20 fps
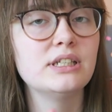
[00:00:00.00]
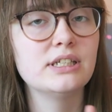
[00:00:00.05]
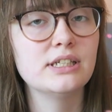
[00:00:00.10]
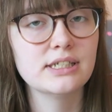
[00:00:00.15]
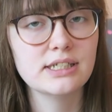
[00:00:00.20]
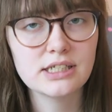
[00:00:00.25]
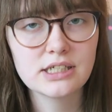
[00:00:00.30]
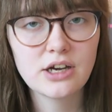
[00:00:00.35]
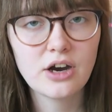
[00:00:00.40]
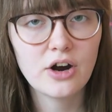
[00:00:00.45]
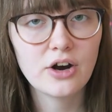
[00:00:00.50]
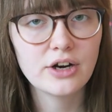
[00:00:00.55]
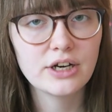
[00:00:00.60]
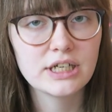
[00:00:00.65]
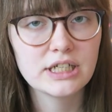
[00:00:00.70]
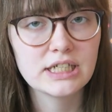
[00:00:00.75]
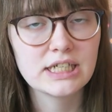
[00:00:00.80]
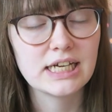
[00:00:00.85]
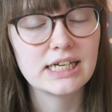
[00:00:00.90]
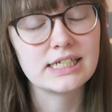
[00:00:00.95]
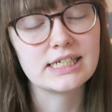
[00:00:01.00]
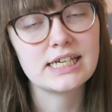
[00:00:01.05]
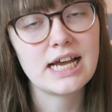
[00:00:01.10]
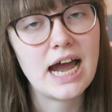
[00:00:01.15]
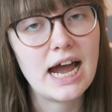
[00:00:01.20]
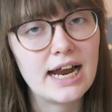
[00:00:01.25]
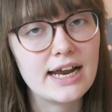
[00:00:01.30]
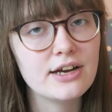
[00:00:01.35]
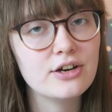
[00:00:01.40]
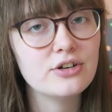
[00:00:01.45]
discarded
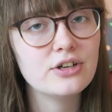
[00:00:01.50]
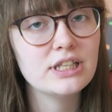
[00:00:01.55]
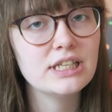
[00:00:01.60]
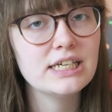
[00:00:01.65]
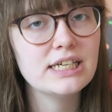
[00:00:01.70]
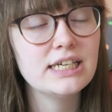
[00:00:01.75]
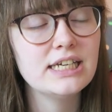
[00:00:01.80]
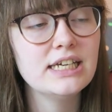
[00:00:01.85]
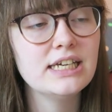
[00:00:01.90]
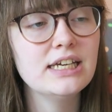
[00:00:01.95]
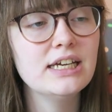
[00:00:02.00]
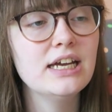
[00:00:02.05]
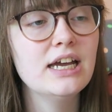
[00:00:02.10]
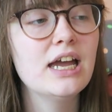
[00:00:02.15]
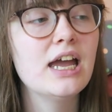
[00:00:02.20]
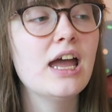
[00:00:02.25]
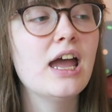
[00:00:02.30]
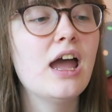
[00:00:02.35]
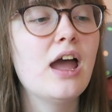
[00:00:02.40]
entirely,